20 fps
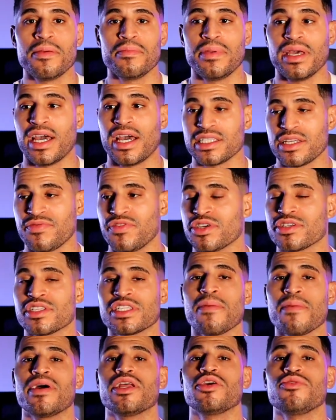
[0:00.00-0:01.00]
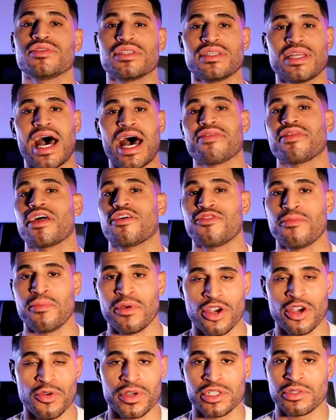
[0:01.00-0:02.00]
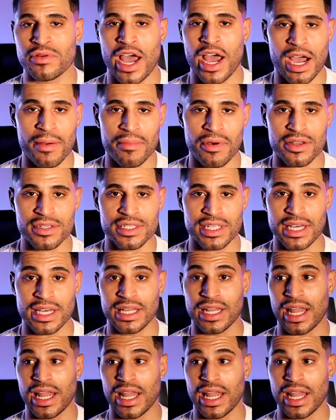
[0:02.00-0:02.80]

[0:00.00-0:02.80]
Because if you're somebody who's not that familiar with Dragon Ball Z,